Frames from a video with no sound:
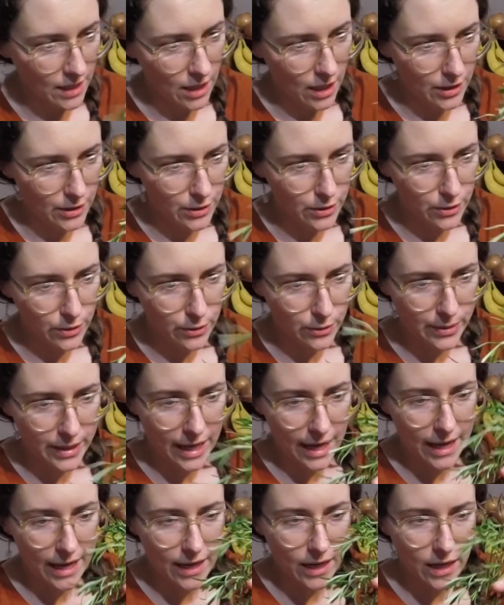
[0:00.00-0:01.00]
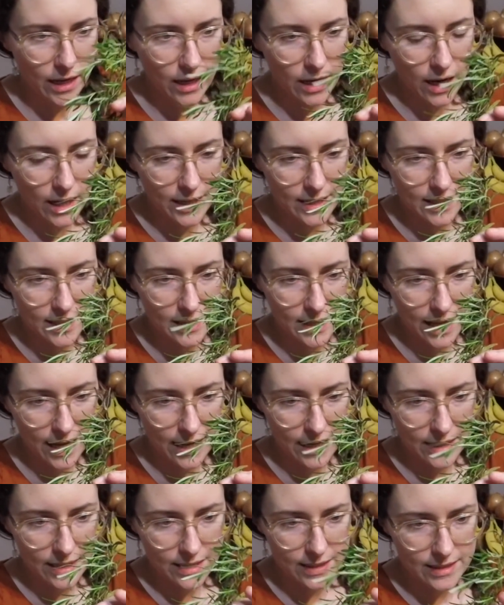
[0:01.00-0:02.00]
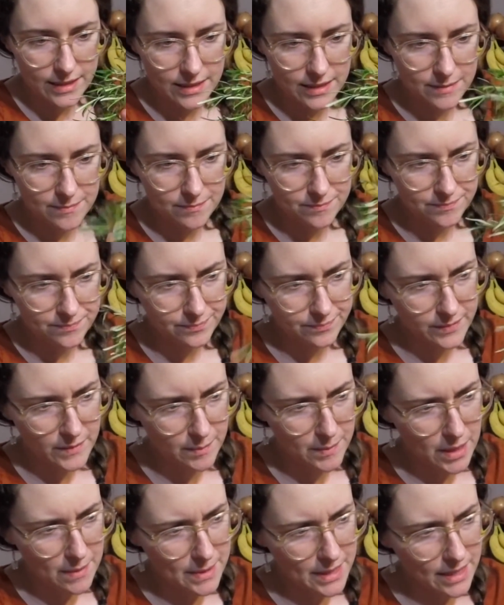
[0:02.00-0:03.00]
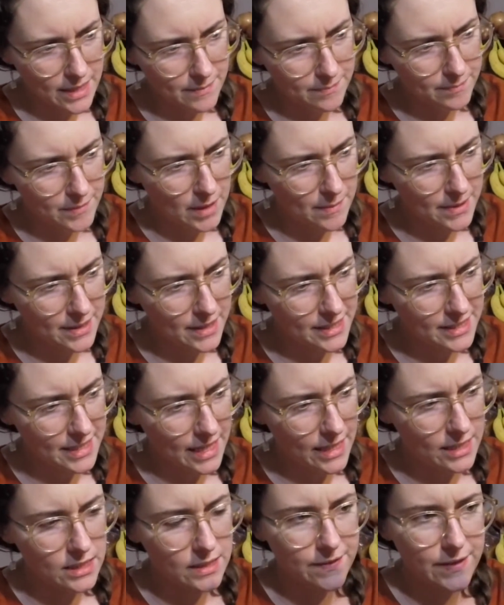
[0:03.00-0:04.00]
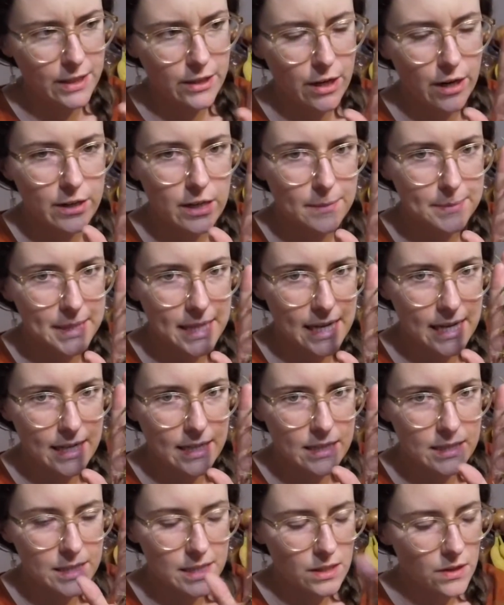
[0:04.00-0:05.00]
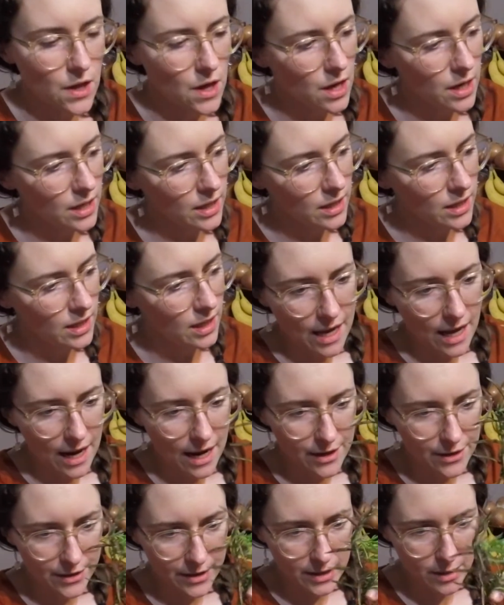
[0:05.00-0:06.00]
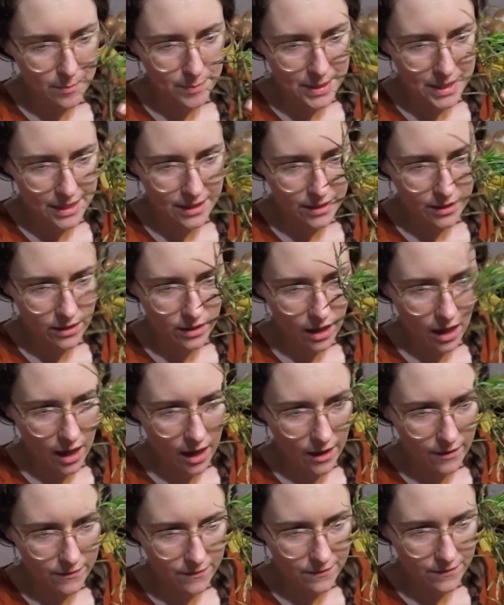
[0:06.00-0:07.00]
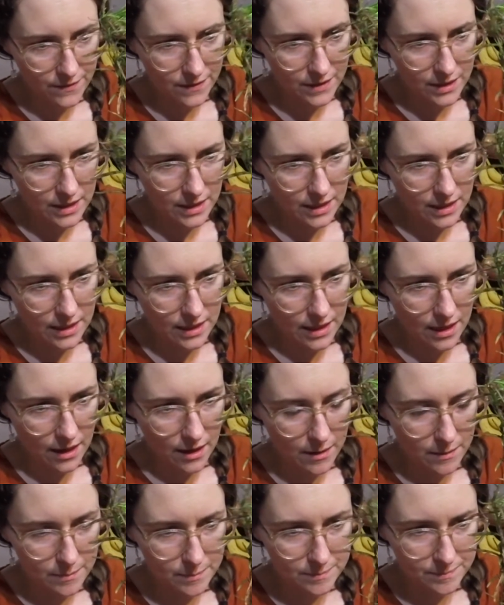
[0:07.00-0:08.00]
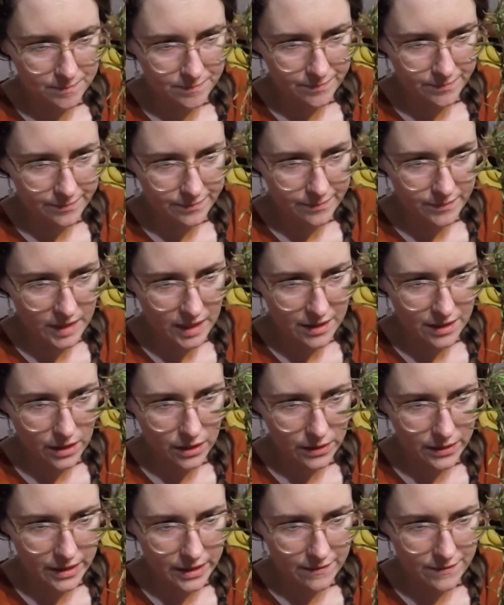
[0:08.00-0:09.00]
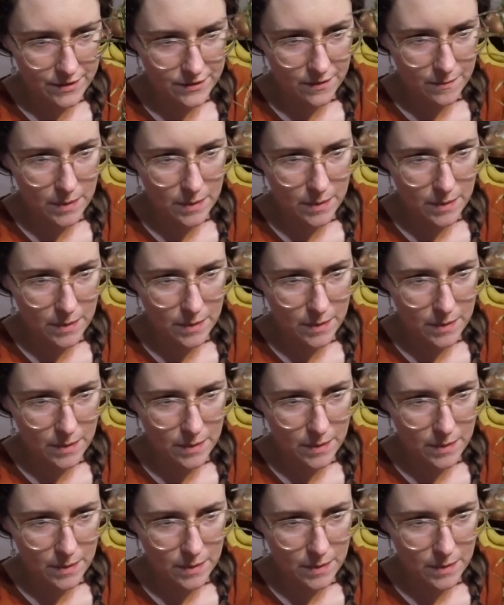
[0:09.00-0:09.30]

you get a cutting that is maybe the size of a grown-up's hand long, and you're going to peel off the leaves from